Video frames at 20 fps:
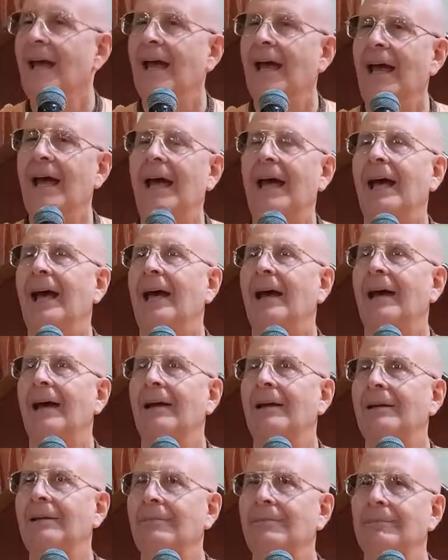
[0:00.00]

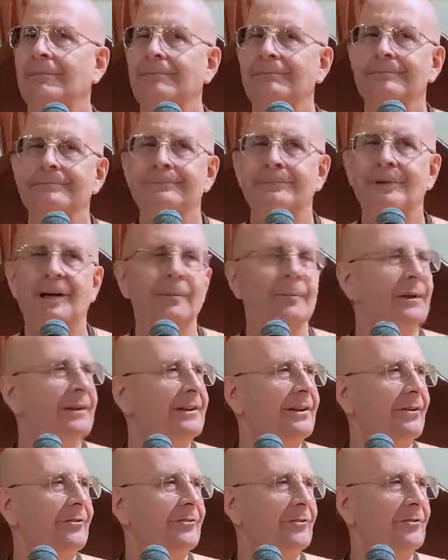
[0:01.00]
And Prabhupada
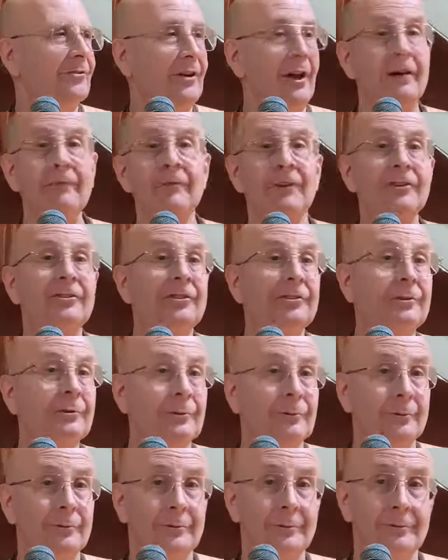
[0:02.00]
tells us, of the
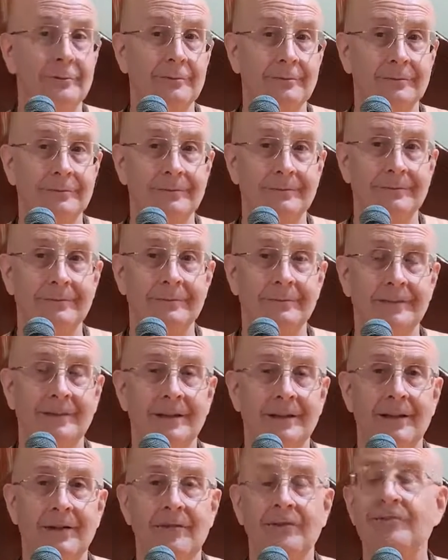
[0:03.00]
two,
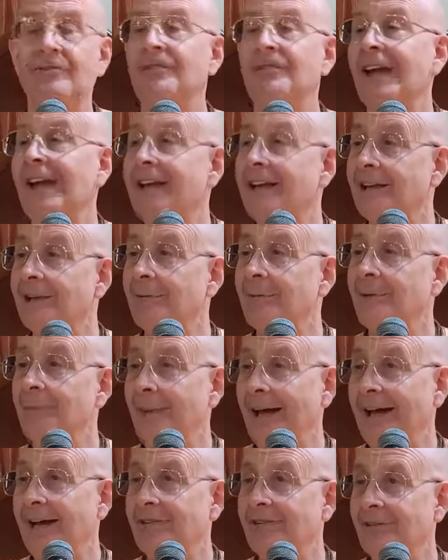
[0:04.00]
the snake can be
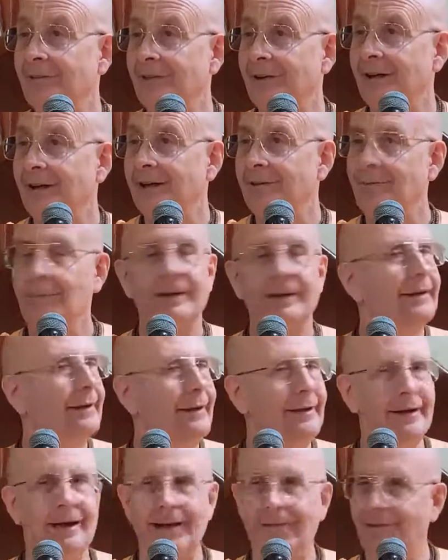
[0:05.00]
pacified, but
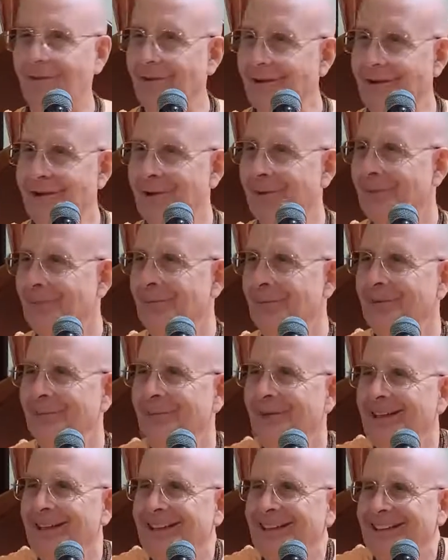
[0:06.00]
not the human
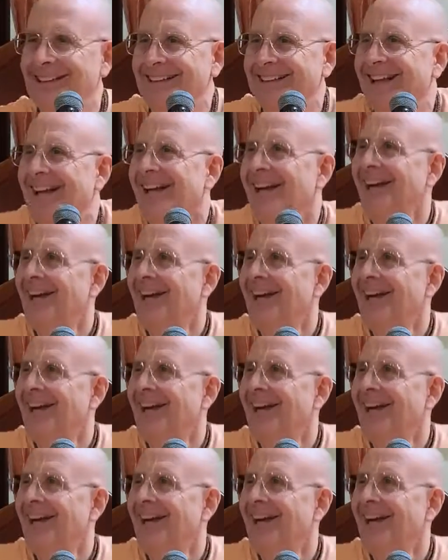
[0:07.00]
being.